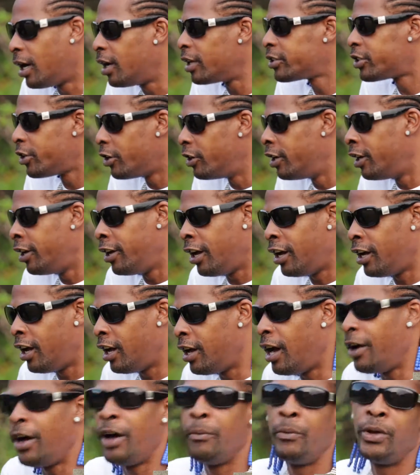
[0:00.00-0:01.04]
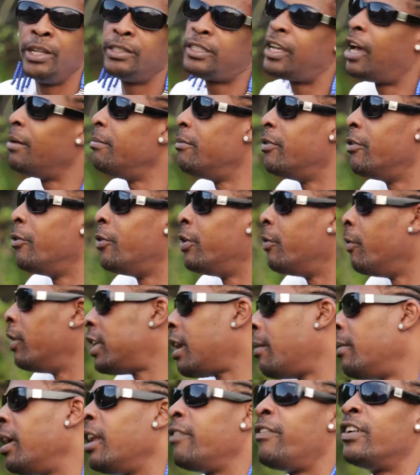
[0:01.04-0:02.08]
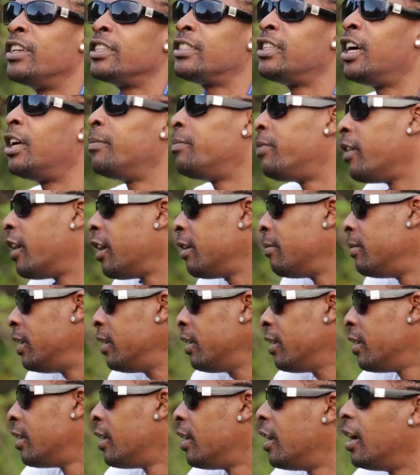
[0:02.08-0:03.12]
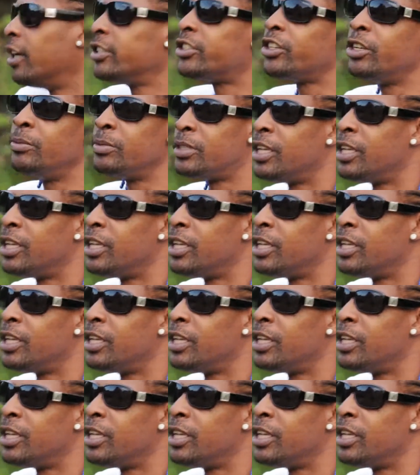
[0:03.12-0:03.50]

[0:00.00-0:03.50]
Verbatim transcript: So uh, when time when time Elephant start firing me, I saw him